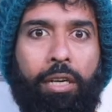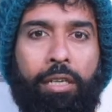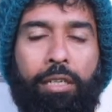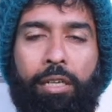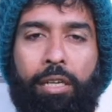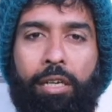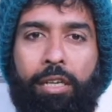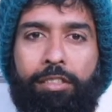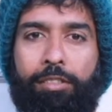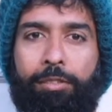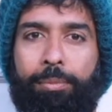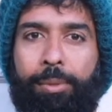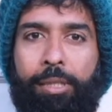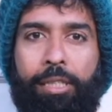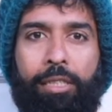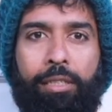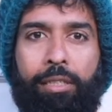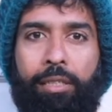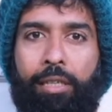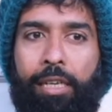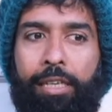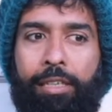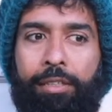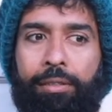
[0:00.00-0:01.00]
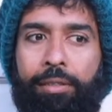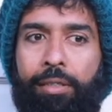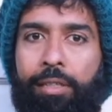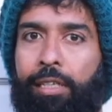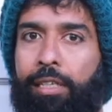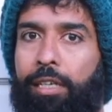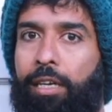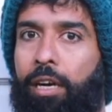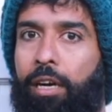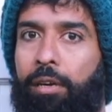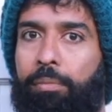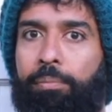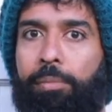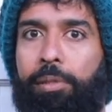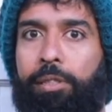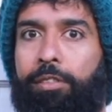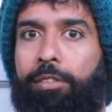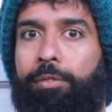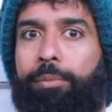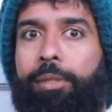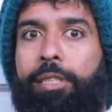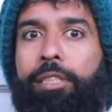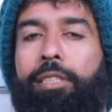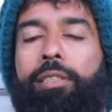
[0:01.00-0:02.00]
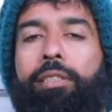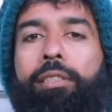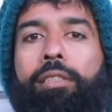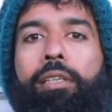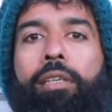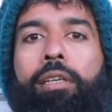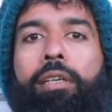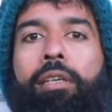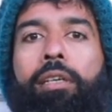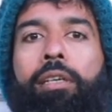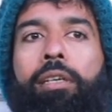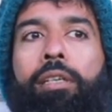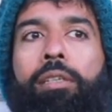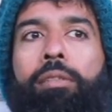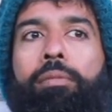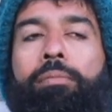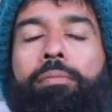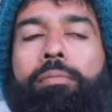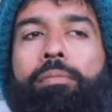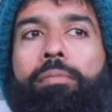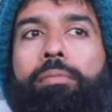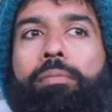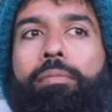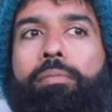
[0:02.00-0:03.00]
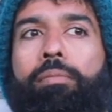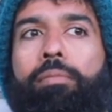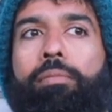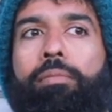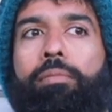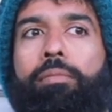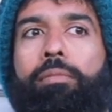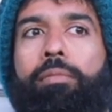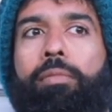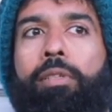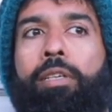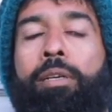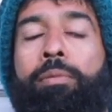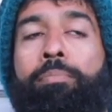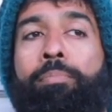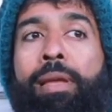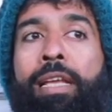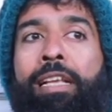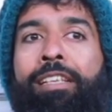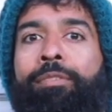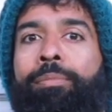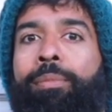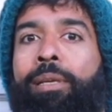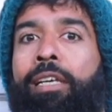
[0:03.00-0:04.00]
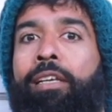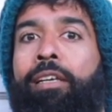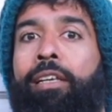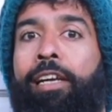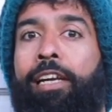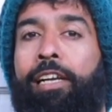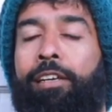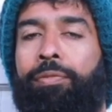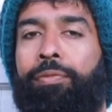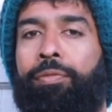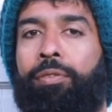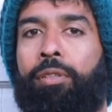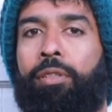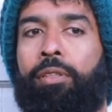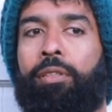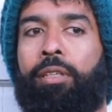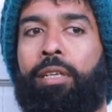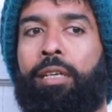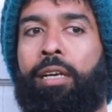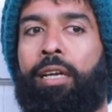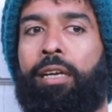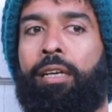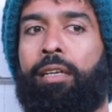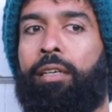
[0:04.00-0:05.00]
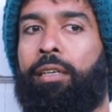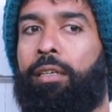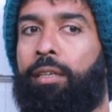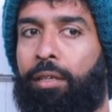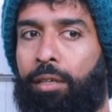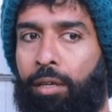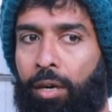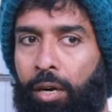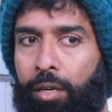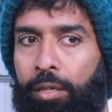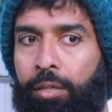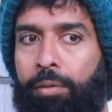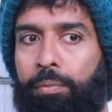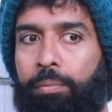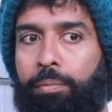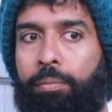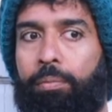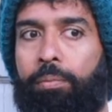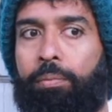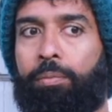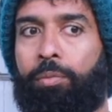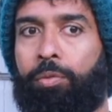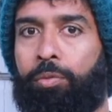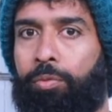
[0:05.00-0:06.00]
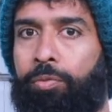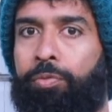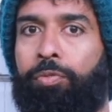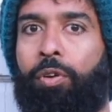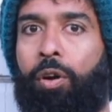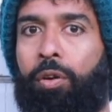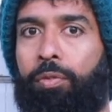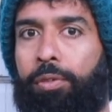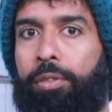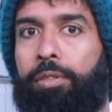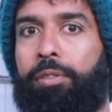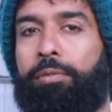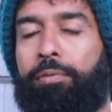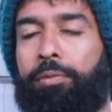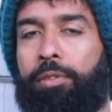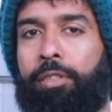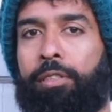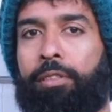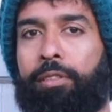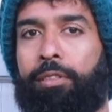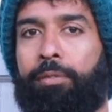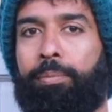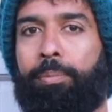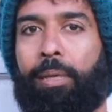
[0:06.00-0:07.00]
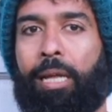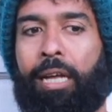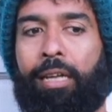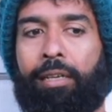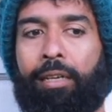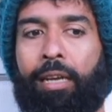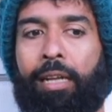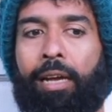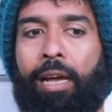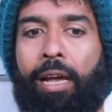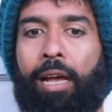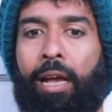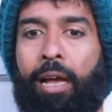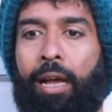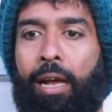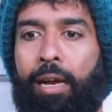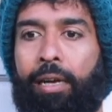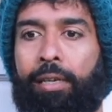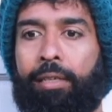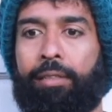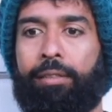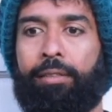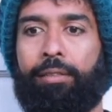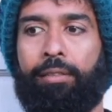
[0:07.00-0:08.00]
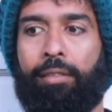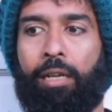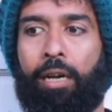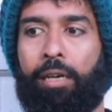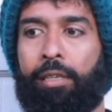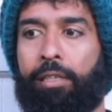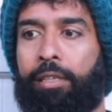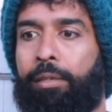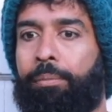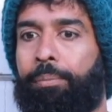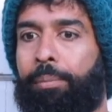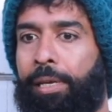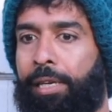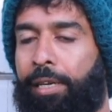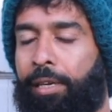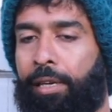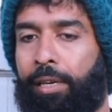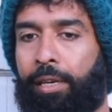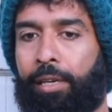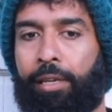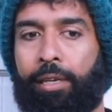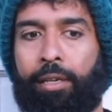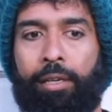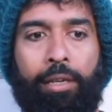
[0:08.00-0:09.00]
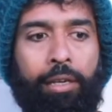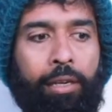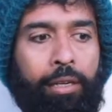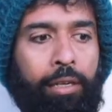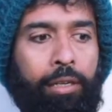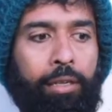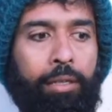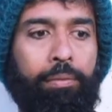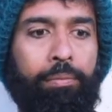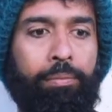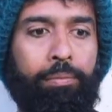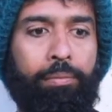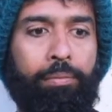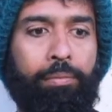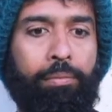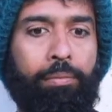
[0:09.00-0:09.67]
undoes me. It like really humbles me. It makes me grateful that I did not move forward with this plan. Like, I had started making, I